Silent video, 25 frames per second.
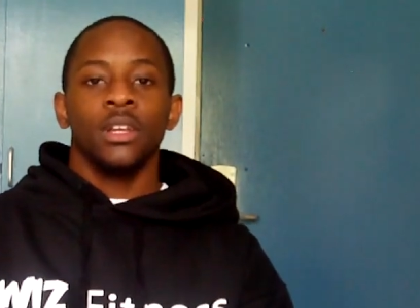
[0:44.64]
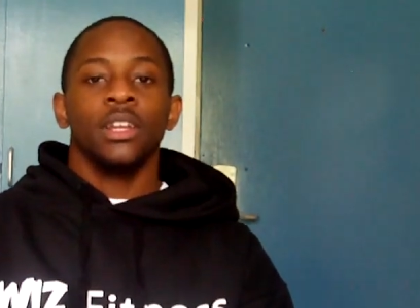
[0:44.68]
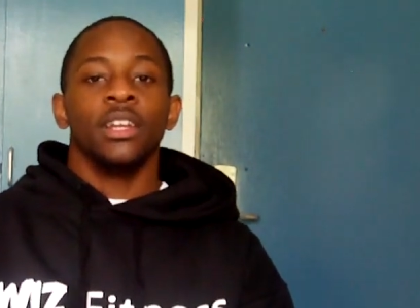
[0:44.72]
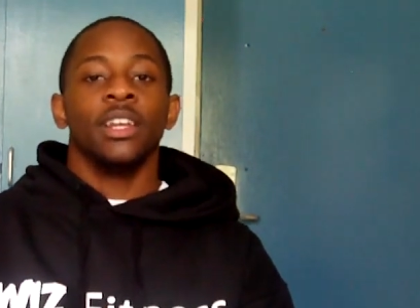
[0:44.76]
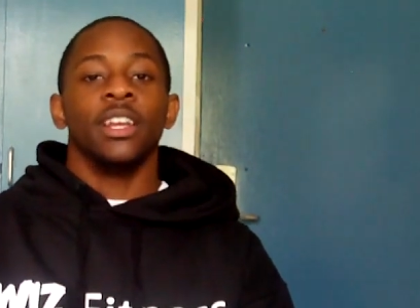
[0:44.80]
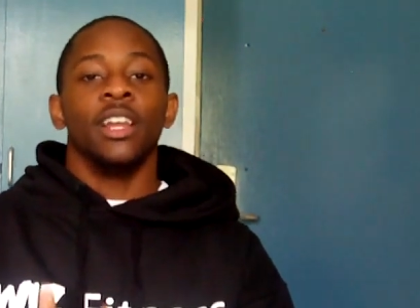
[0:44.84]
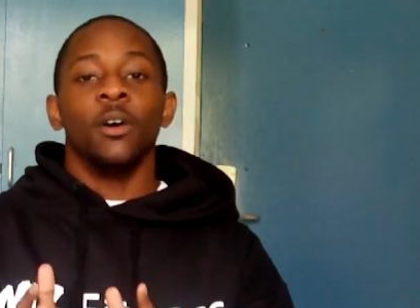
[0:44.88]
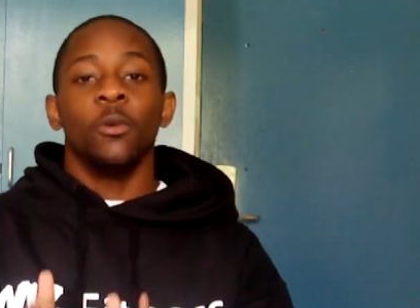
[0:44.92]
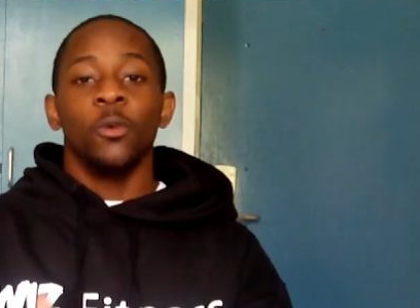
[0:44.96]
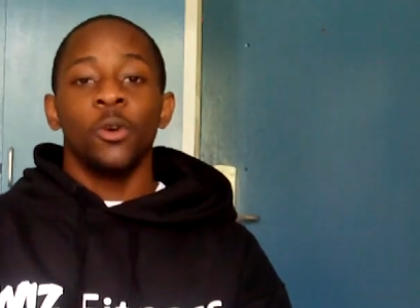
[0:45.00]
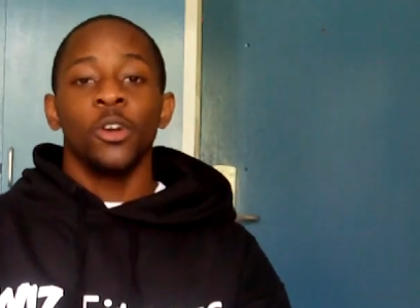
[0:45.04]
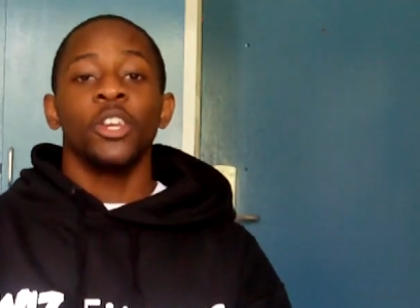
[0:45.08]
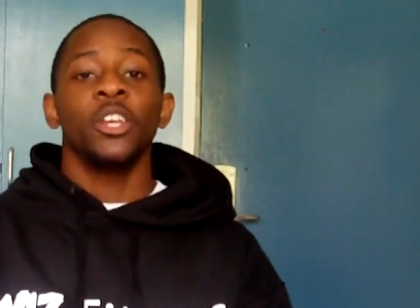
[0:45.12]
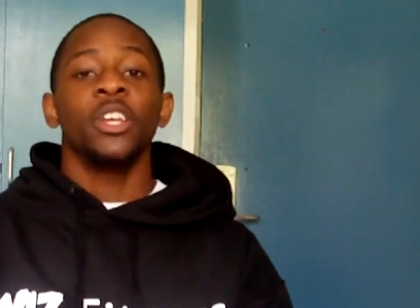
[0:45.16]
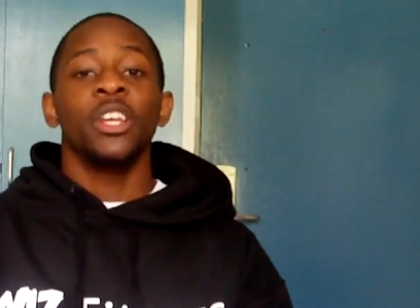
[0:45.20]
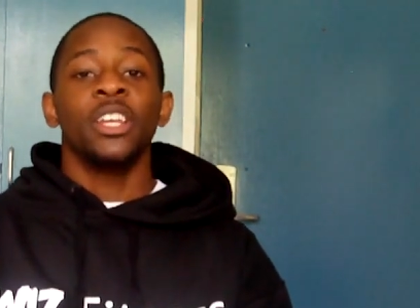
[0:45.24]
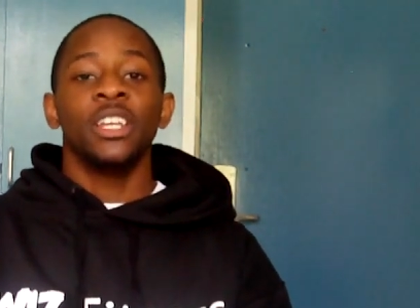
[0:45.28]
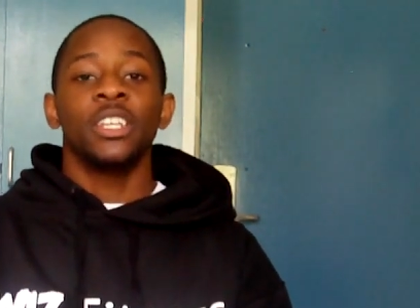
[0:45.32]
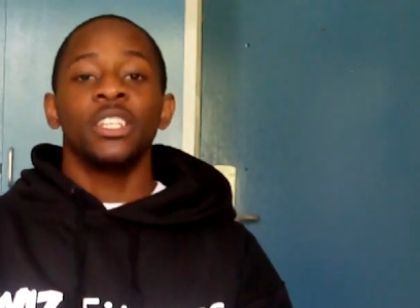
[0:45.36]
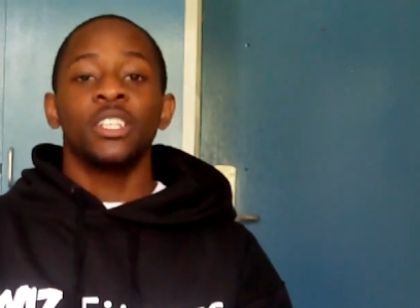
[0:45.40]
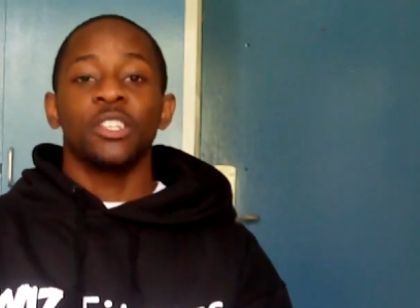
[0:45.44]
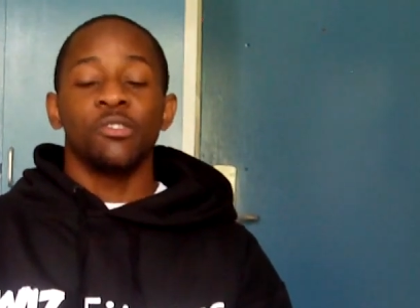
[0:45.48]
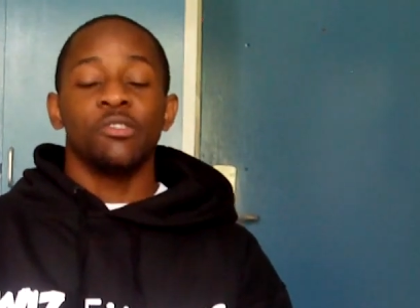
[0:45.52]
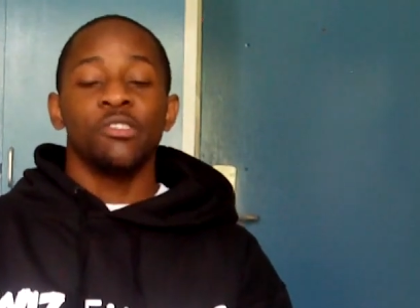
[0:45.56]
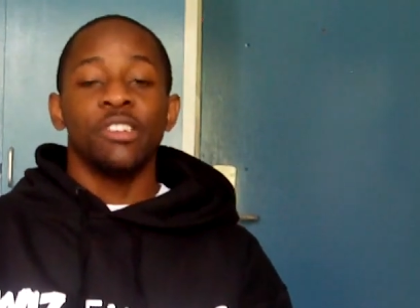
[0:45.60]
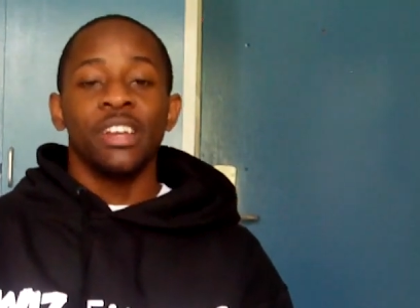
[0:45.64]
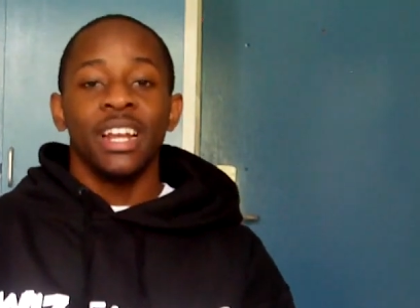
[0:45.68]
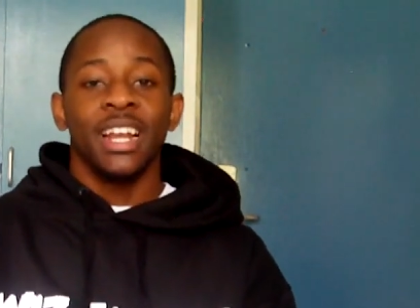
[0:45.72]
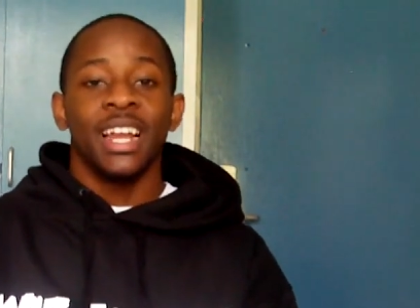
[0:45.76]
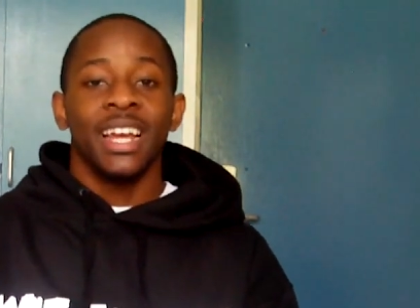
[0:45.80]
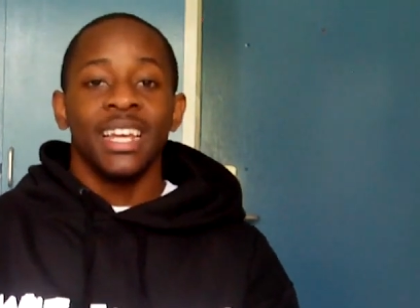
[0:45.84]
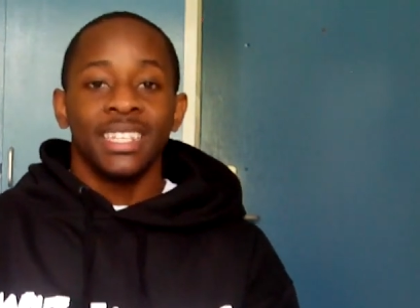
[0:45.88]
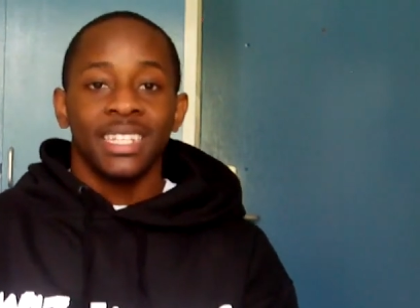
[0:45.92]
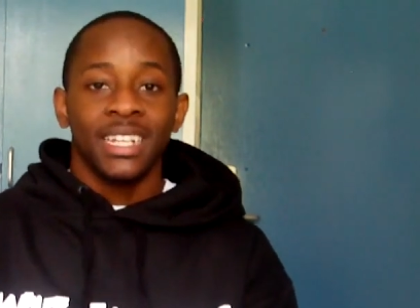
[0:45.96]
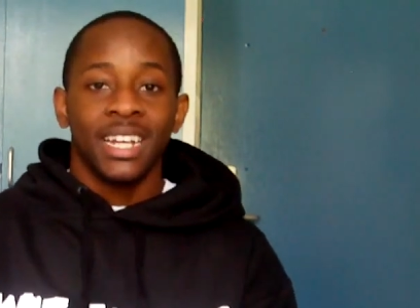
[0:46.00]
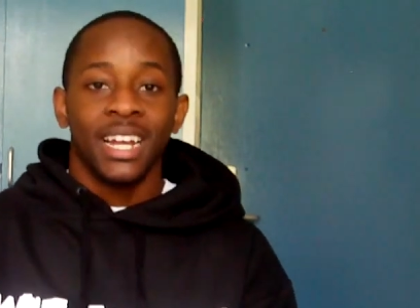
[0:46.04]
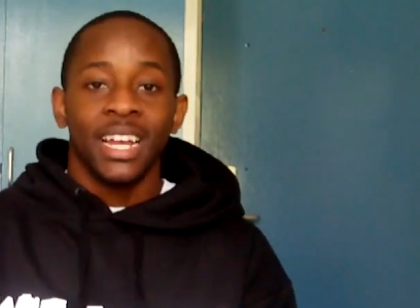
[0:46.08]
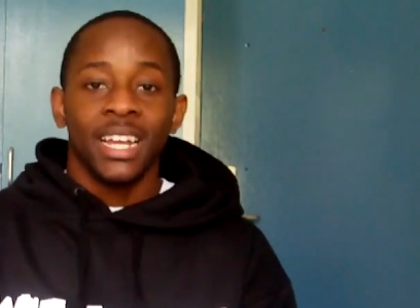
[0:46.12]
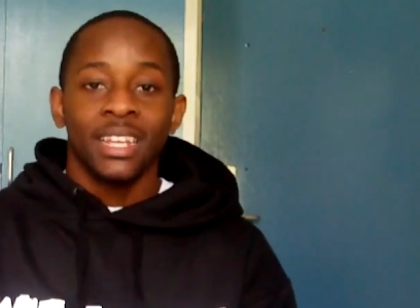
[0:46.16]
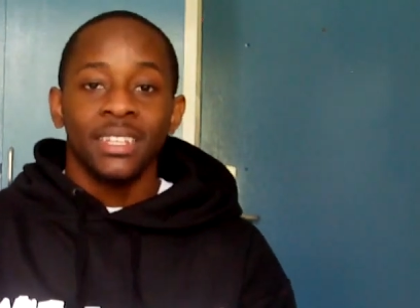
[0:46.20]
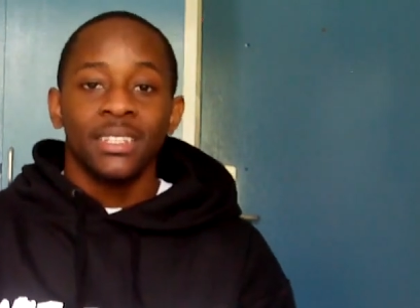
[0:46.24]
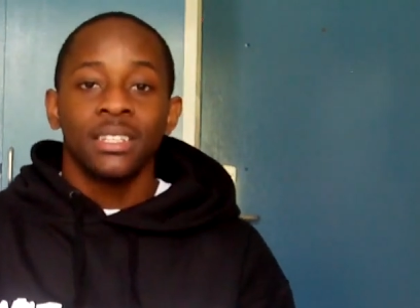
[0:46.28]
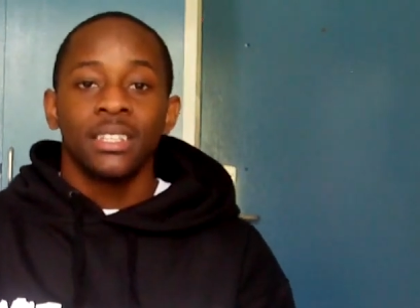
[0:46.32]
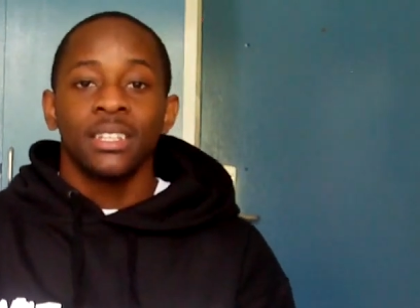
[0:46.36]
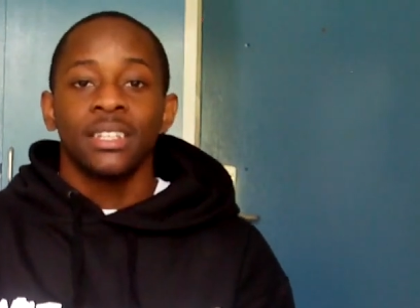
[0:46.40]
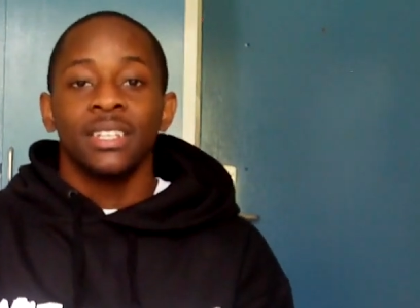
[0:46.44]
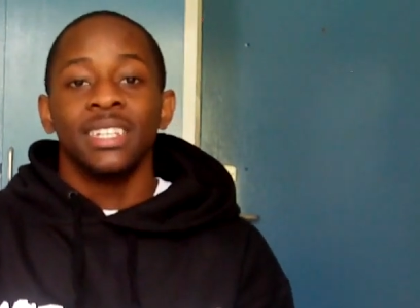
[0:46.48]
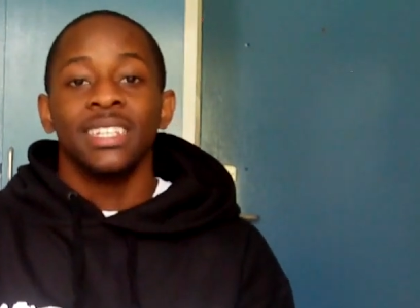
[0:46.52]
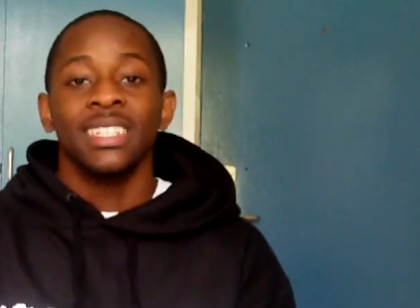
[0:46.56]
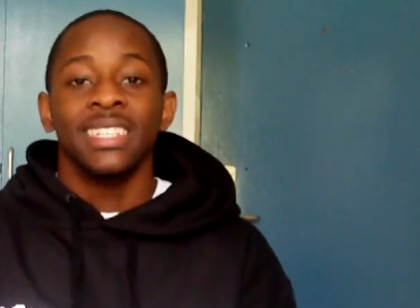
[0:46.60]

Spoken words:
Now what you need to realize guys